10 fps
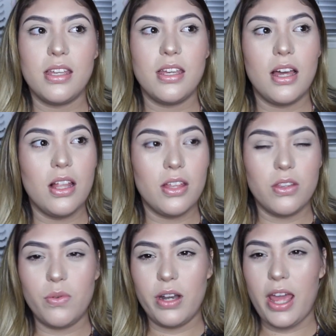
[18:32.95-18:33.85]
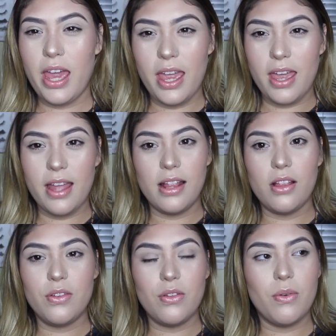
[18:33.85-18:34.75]
yell out the word hate, and
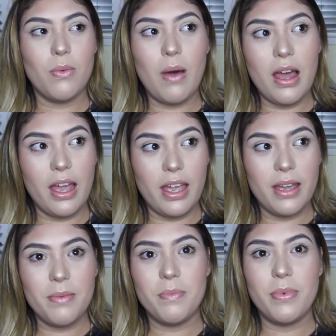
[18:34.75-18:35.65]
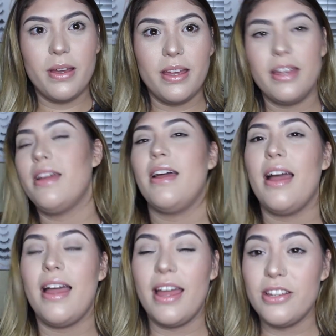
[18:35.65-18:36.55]
I don't know why, but
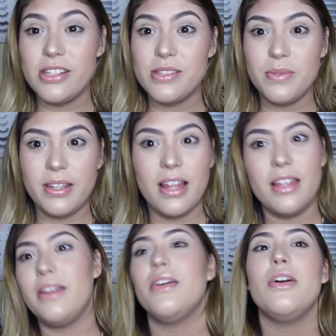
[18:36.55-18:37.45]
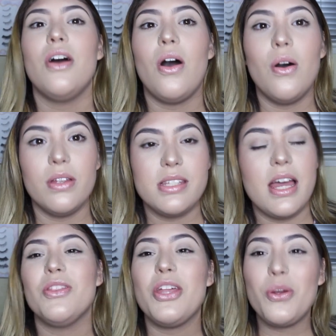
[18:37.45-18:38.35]
I just would yell it all the
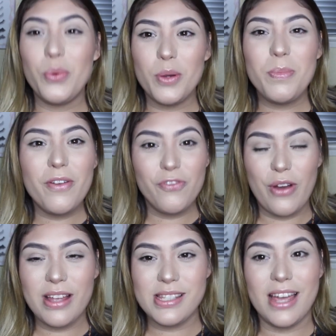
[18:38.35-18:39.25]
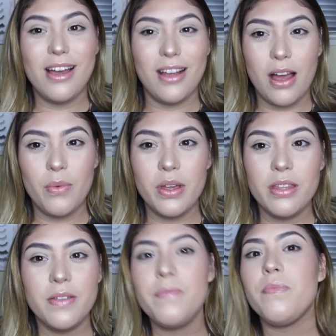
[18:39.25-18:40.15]
time. The group of friends I hung out
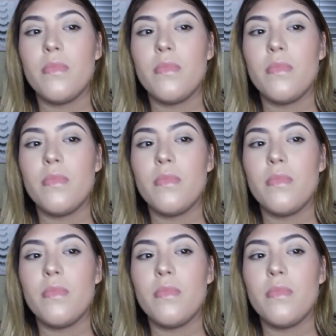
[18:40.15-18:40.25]
with,